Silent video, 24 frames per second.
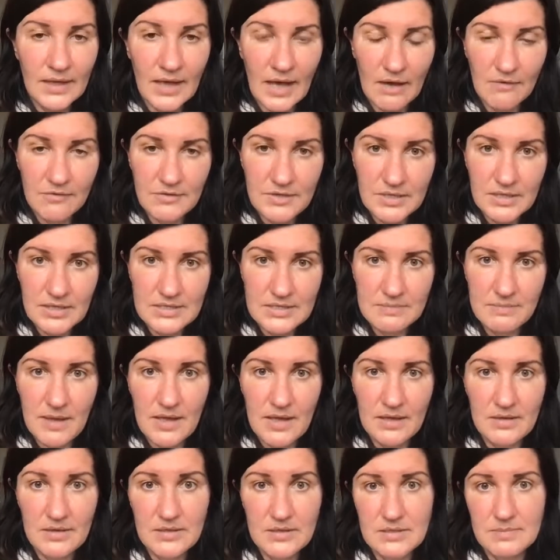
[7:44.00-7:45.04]
aftercare
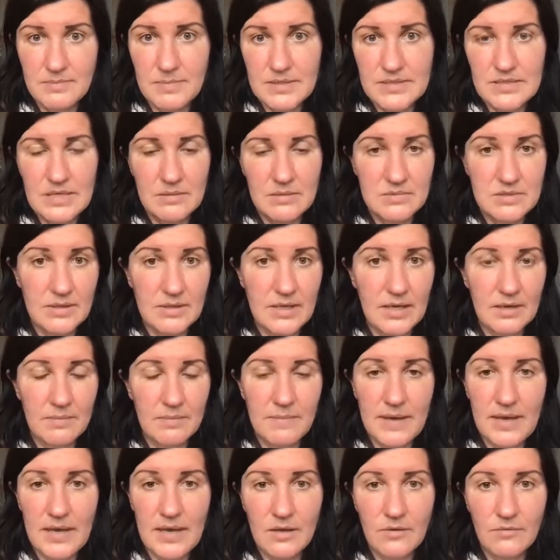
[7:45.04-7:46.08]
spendings, but something like
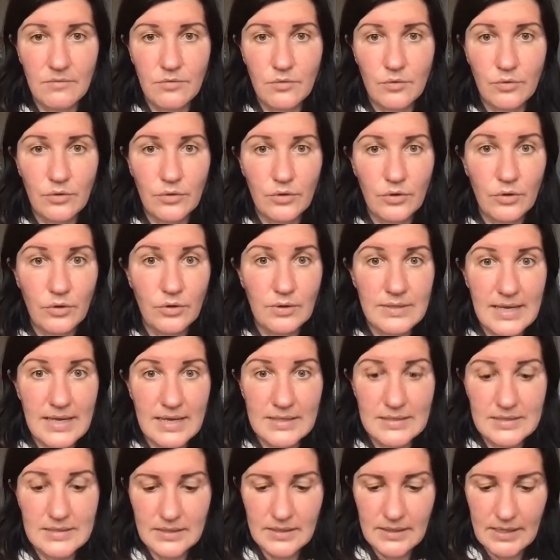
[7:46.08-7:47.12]
paying for her
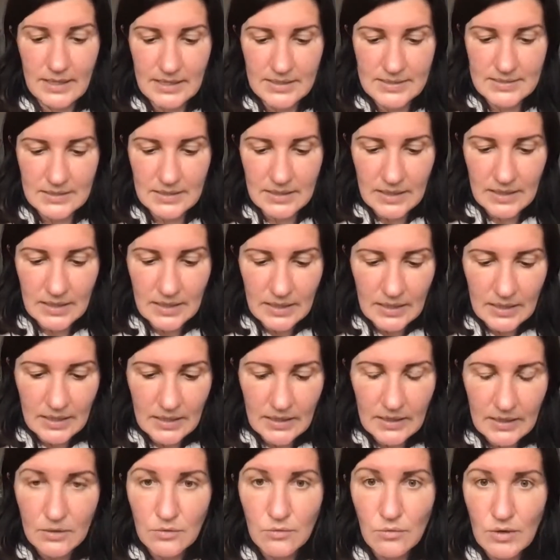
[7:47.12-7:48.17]
dance class,
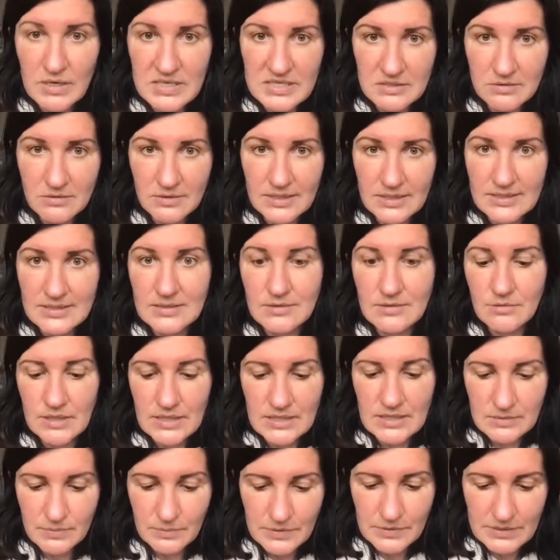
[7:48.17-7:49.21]
groceries,
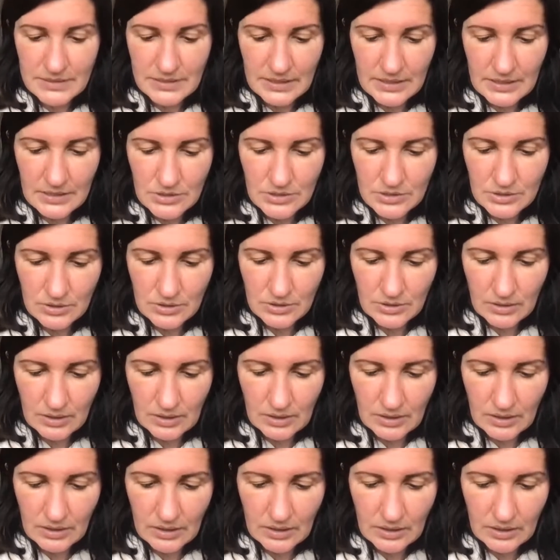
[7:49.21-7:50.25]
transportation,
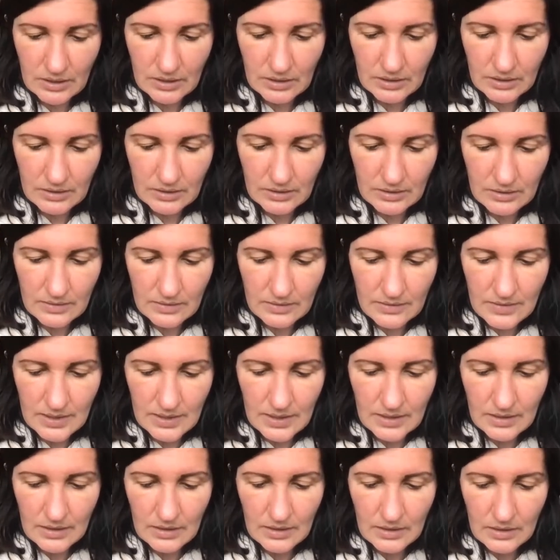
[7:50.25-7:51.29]

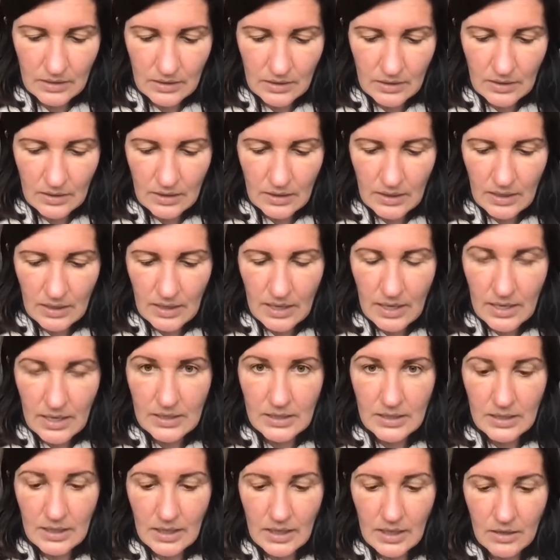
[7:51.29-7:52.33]
then
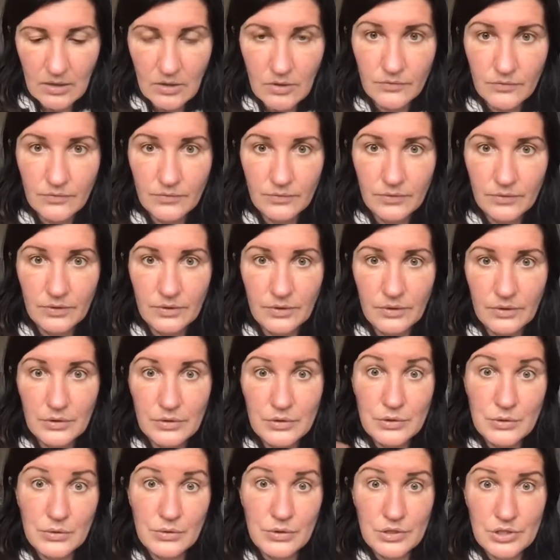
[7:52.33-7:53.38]
any kind of
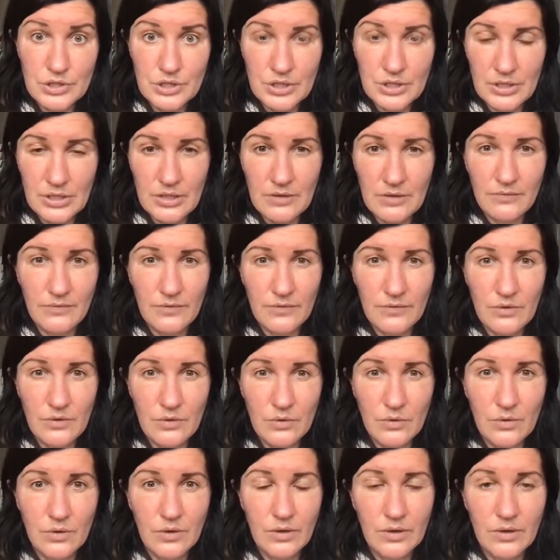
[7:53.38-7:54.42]
tuition if
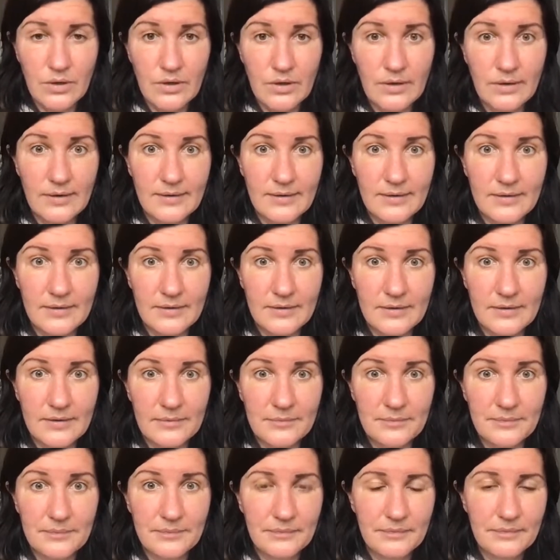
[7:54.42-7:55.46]
you're
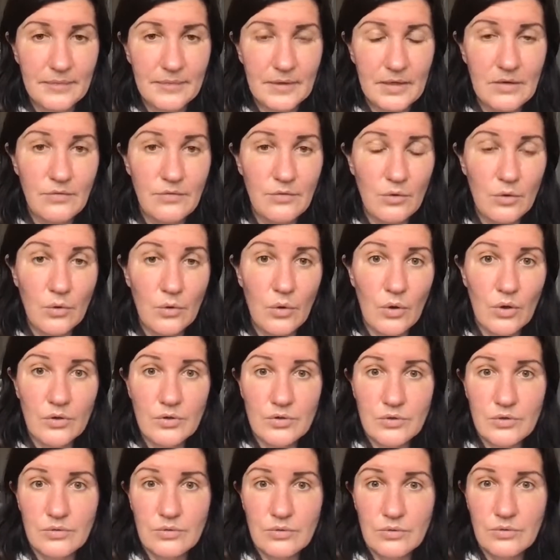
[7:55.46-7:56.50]

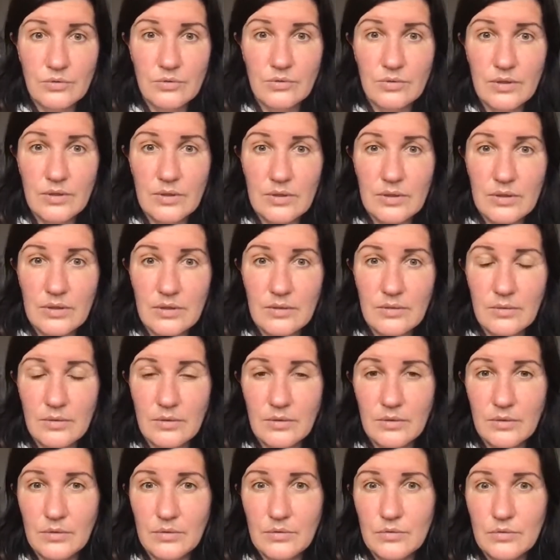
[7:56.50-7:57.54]
going to the
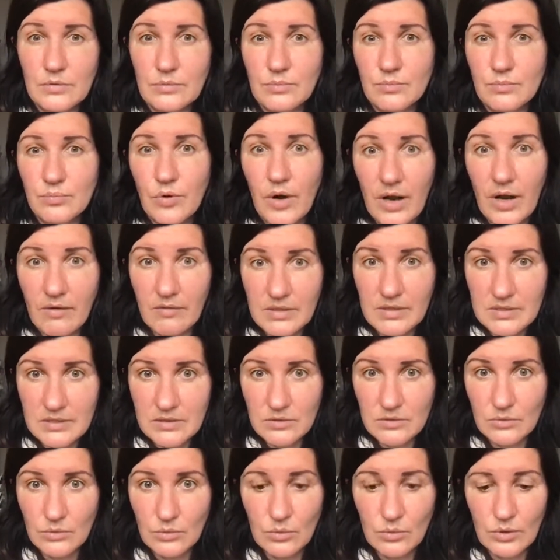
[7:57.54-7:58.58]
to private
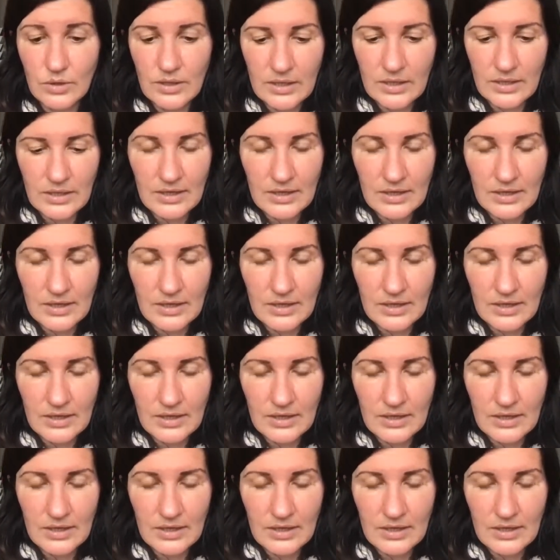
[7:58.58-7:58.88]
school,